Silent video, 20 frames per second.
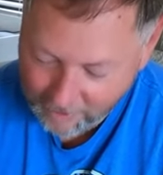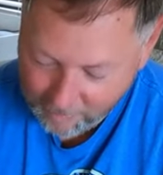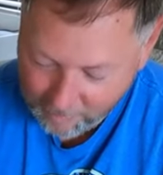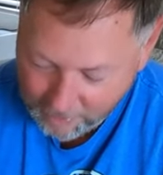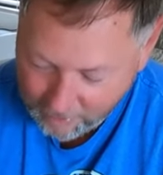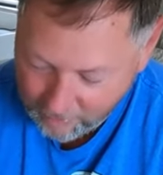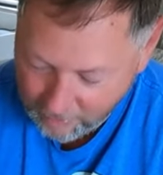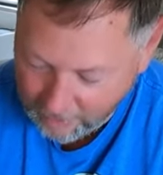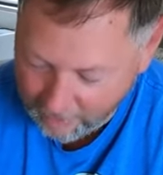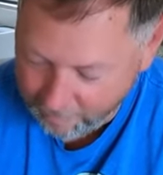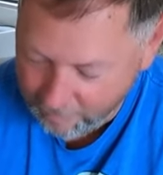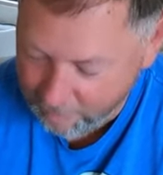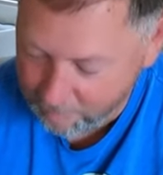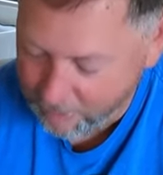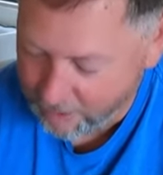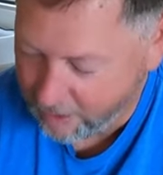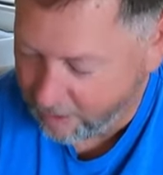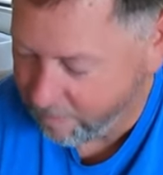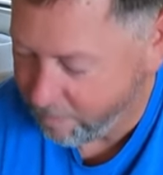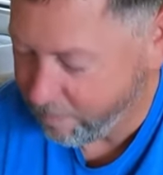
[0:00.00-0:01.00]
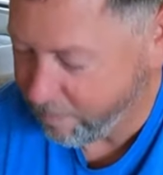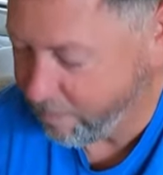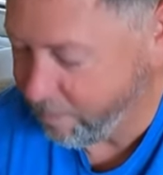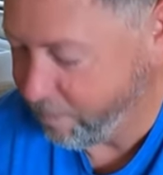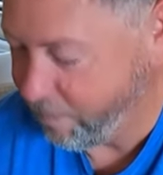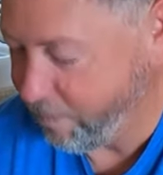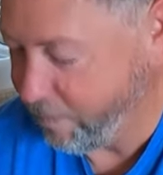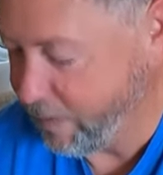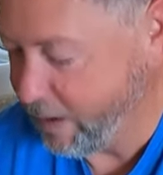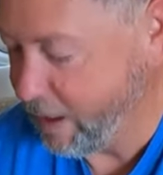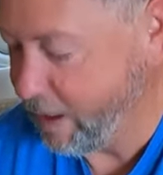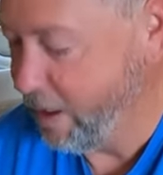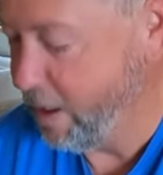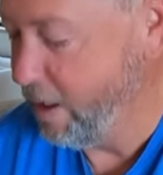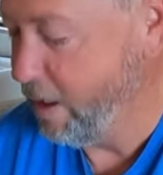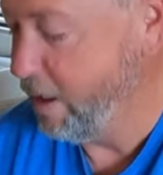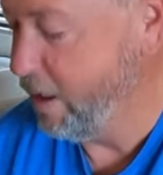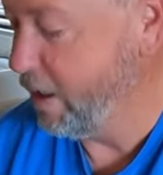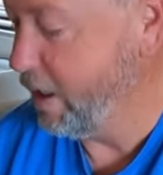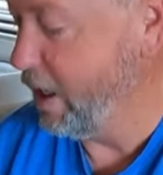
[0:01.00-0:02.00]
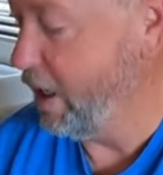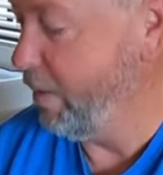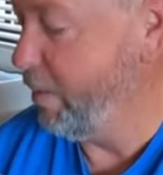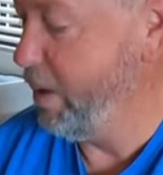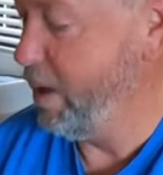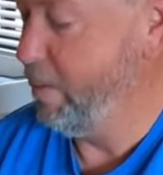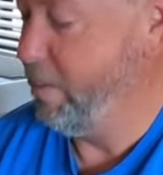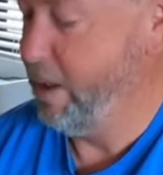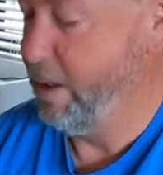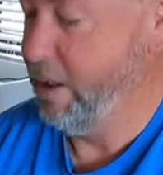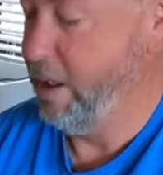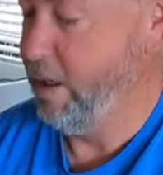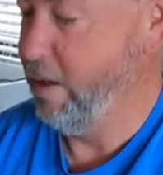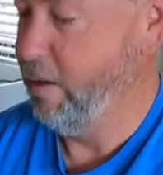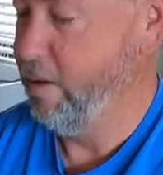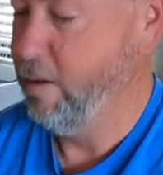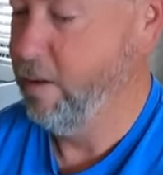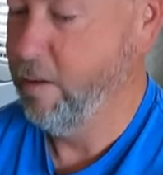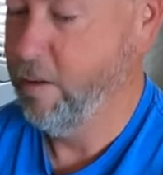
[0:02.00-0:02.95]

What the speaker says: You want to be a traveling pup? Can I put on my shoes?